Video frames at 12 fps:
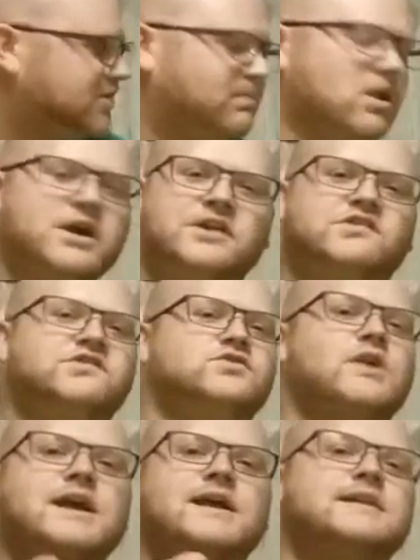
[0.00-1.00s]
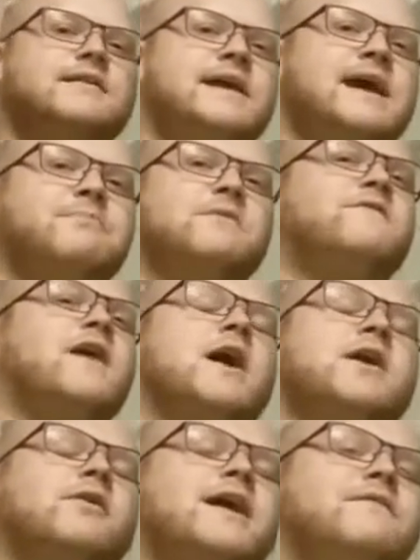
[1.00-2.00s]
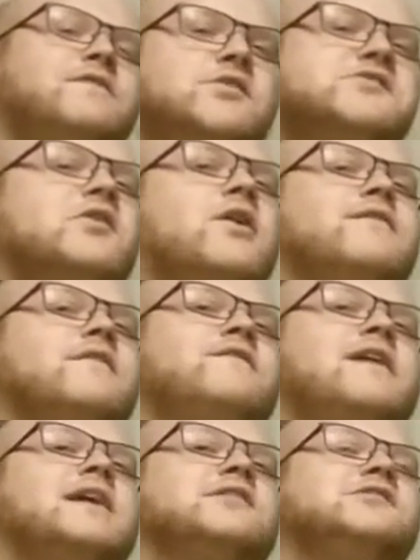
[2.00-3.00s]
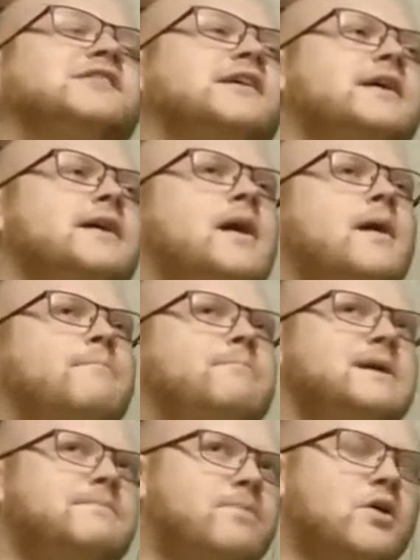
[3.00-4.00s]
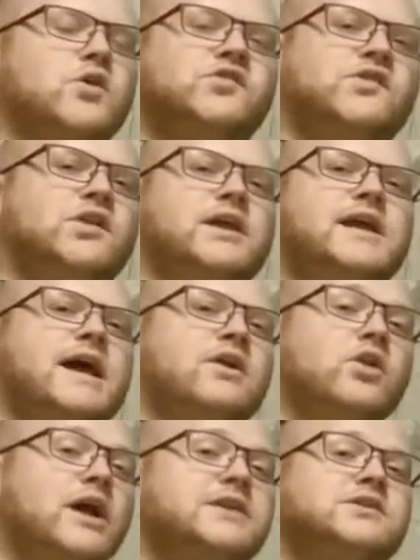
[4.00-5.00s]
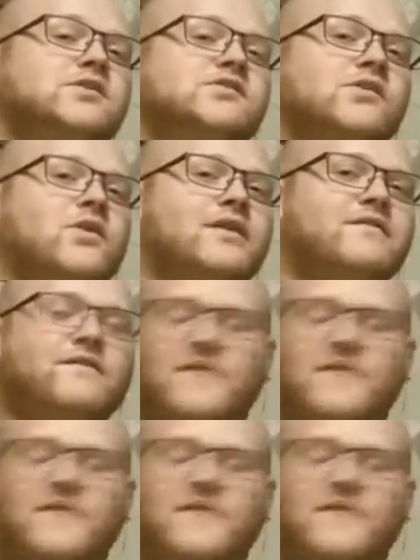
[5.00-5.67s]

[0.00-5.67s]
just plugging straight into the amplifier. You don't have to use a lot of effects. Me personally, I don't like to use a lot of